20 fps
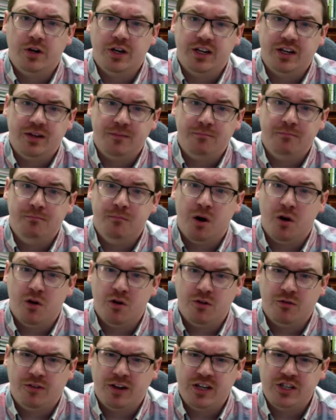it
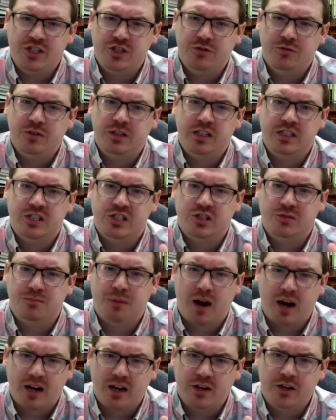motivate you and
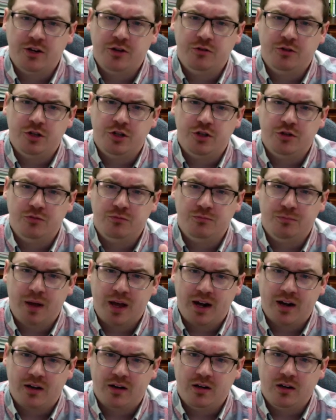inspire you to do
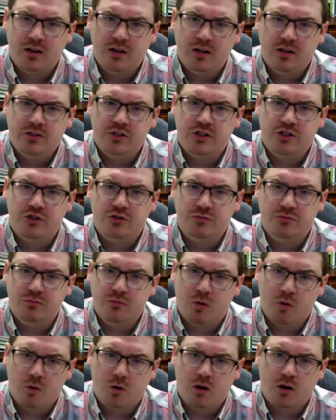better, to do
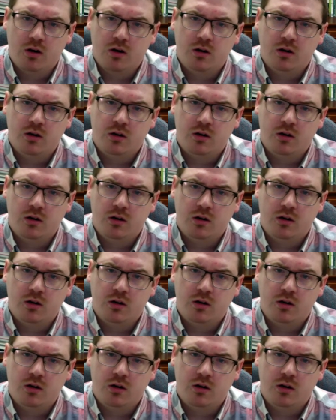more?